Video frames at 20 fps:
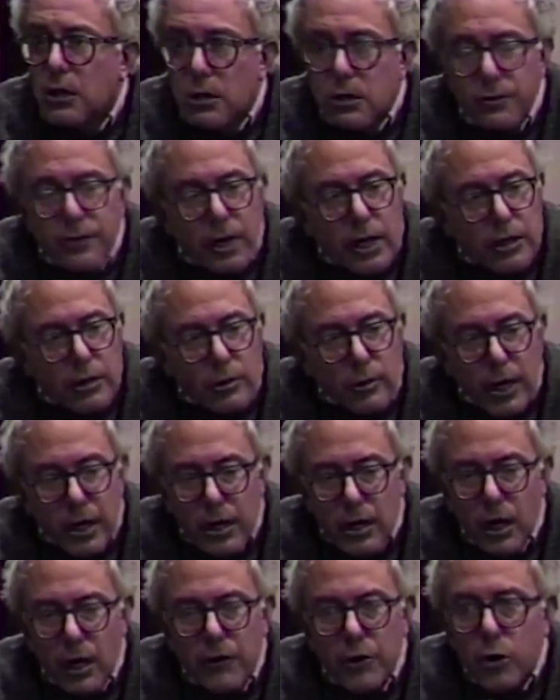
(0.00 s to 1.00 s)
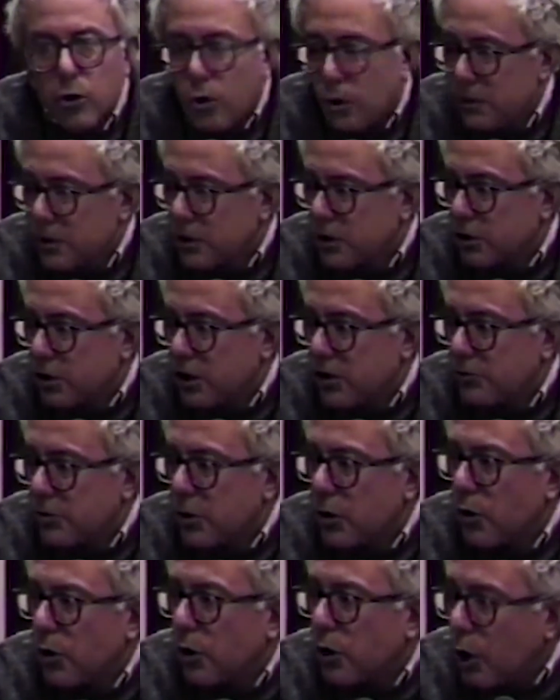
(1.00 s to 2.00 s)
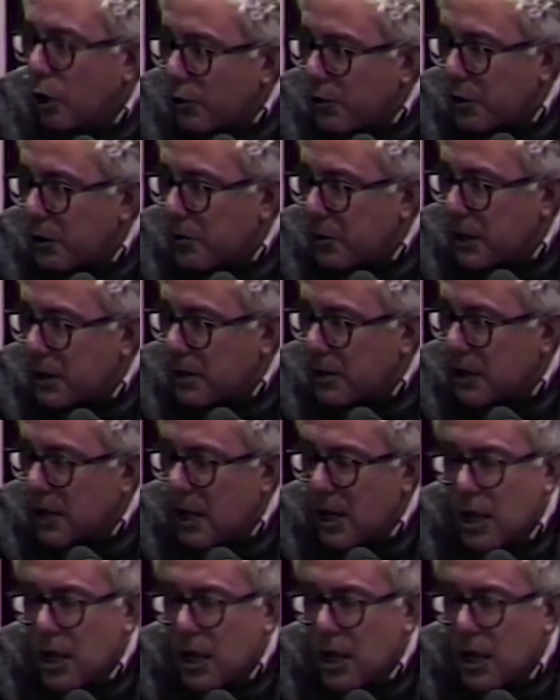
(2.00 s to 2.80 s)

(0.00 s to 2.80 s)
you'll find a record of enormous achievement all over the place.